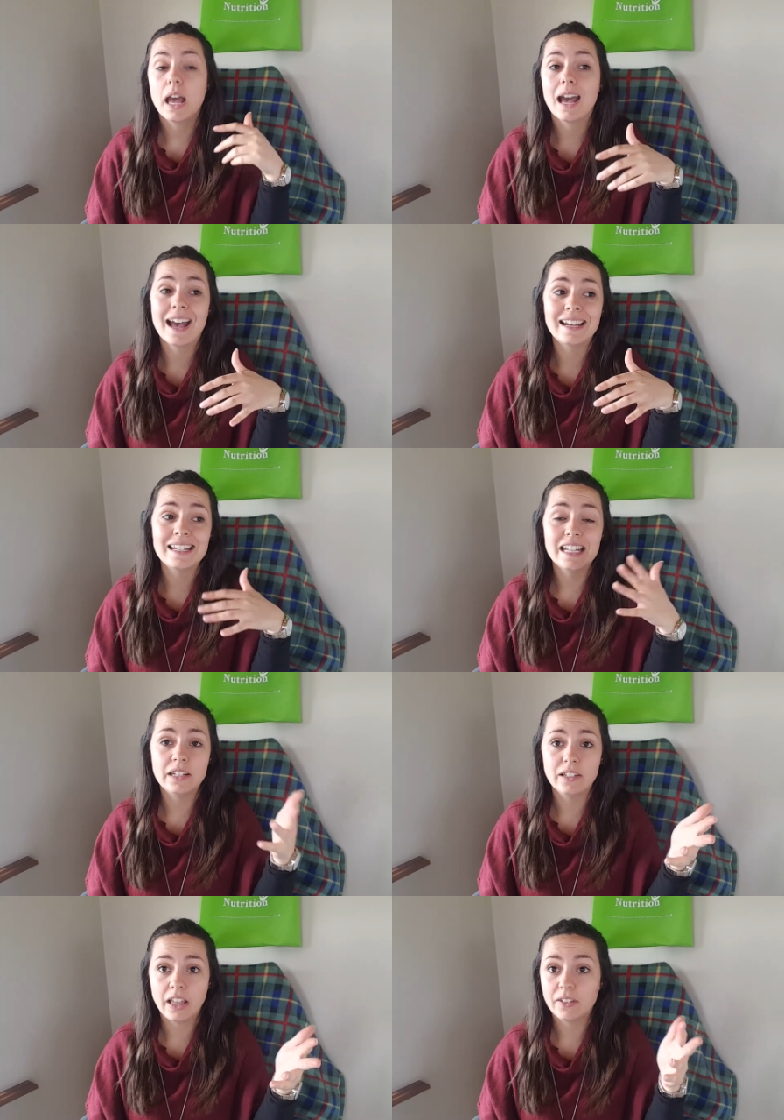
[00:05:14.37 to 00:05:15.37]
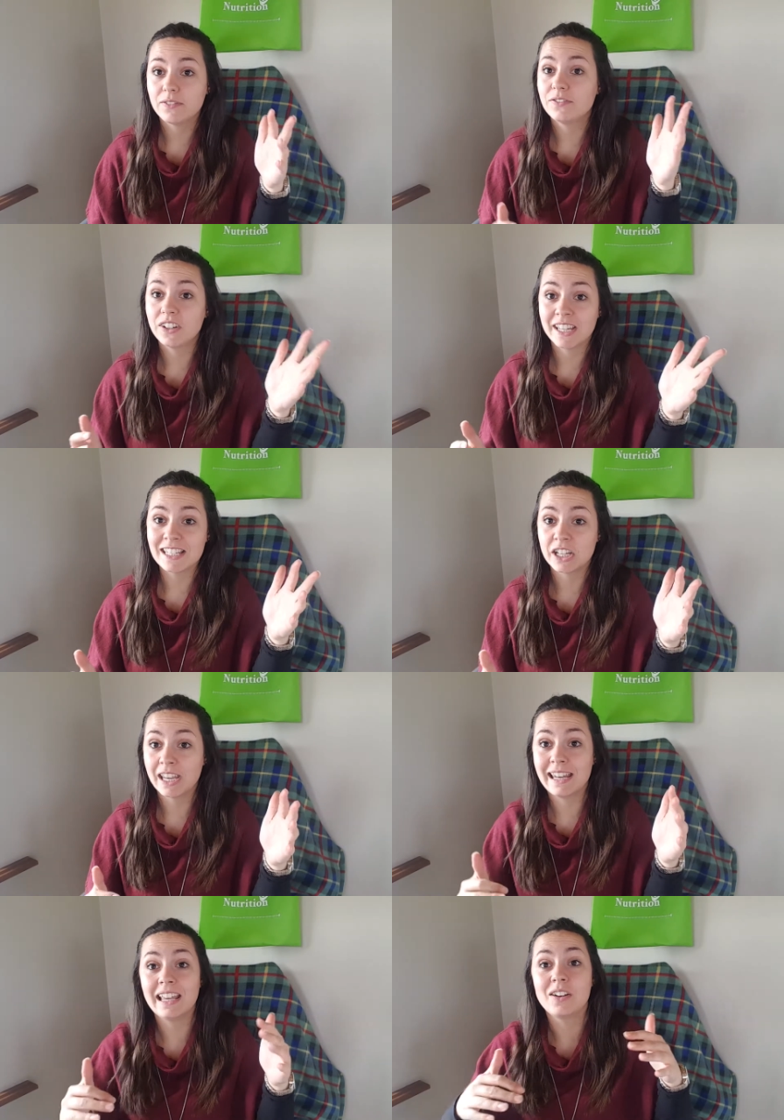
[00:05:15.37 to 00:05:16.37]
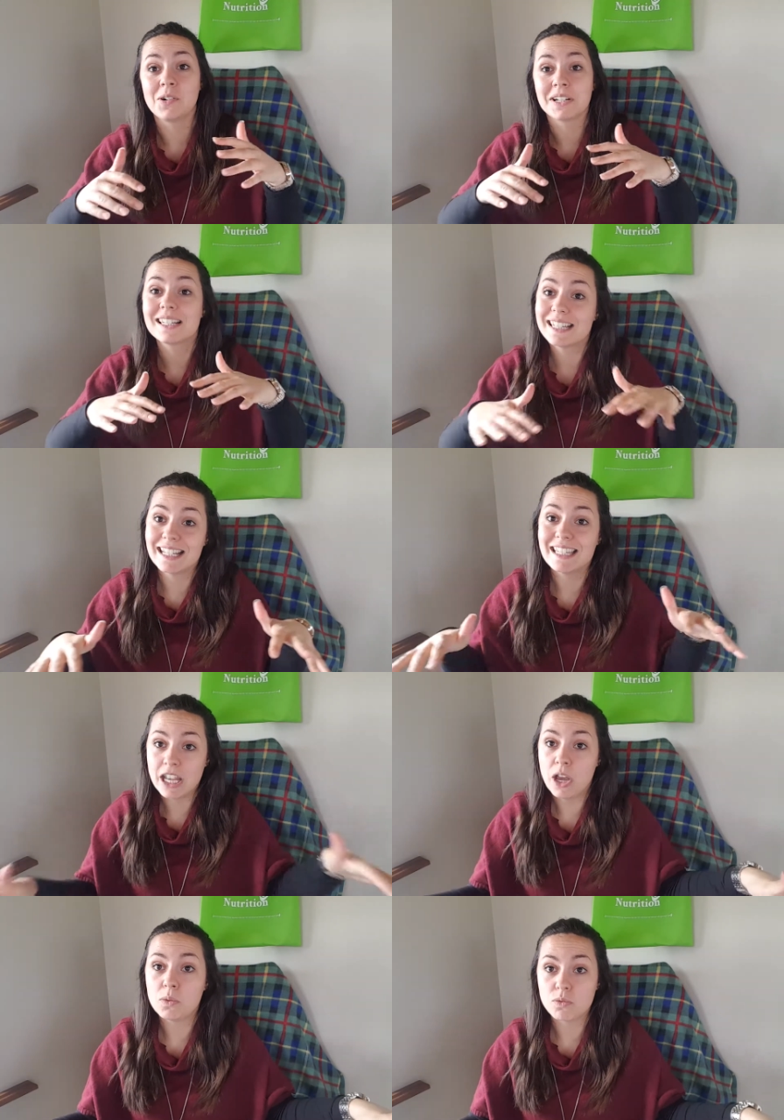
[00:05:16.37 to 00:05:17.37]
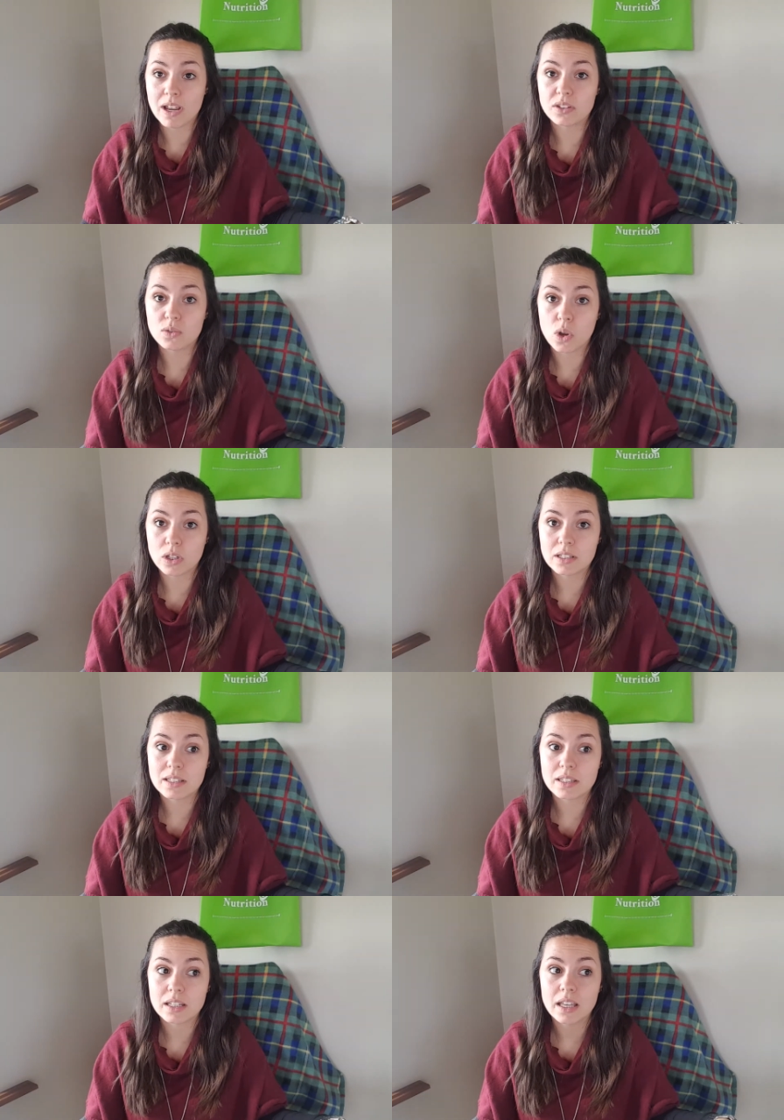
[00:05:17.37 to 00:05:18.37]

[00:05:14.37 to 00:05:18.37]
and in like fine dining or sit down restaurants,